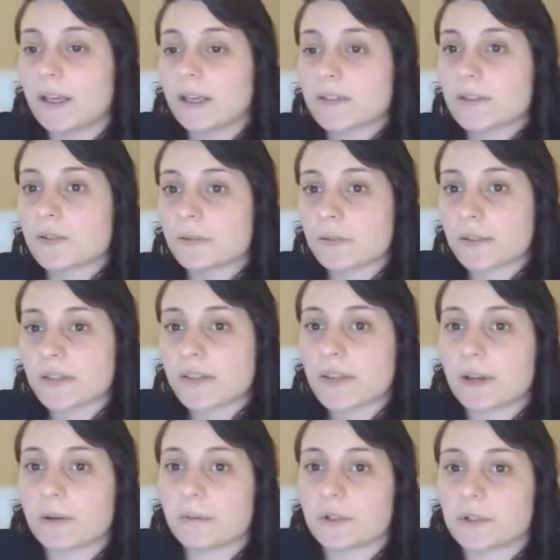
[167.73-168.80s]
So the first thing
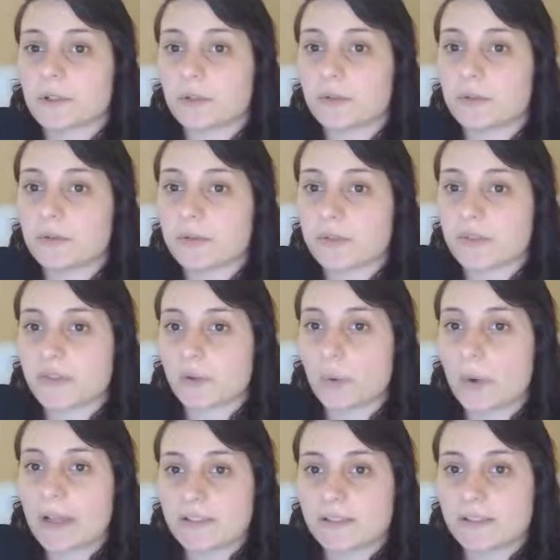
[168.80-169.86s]
I want to show you is the
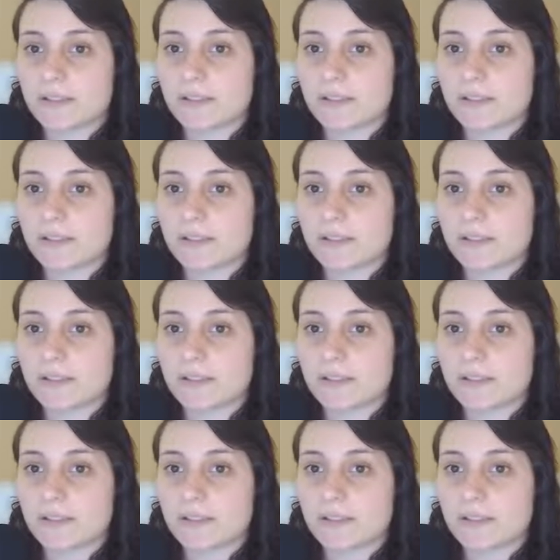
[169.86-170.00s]
quest.